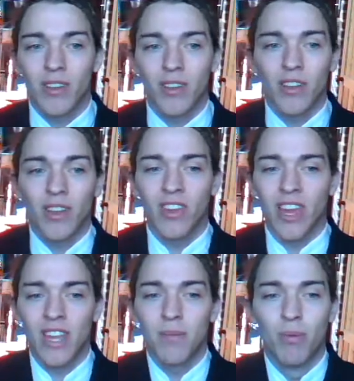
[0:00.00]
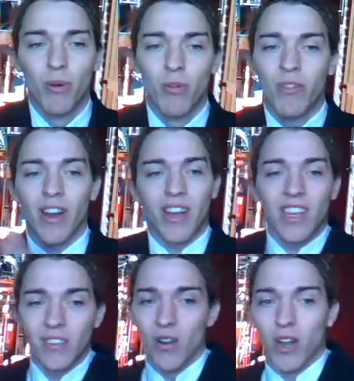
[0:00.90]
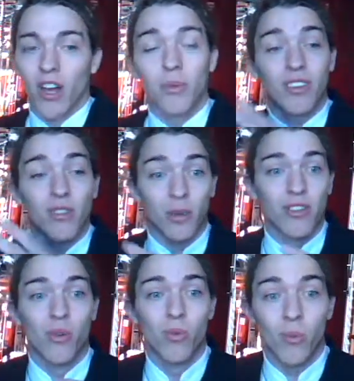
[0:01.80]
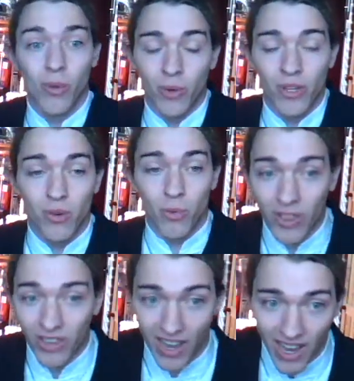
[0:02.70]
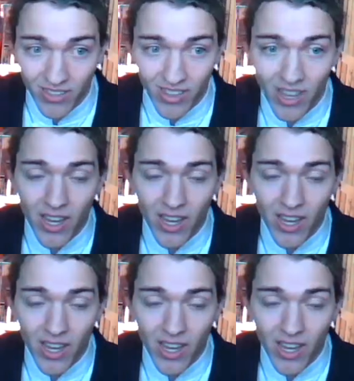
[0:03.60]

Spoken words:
You're not saying prove there is no God, which is what you want to ask.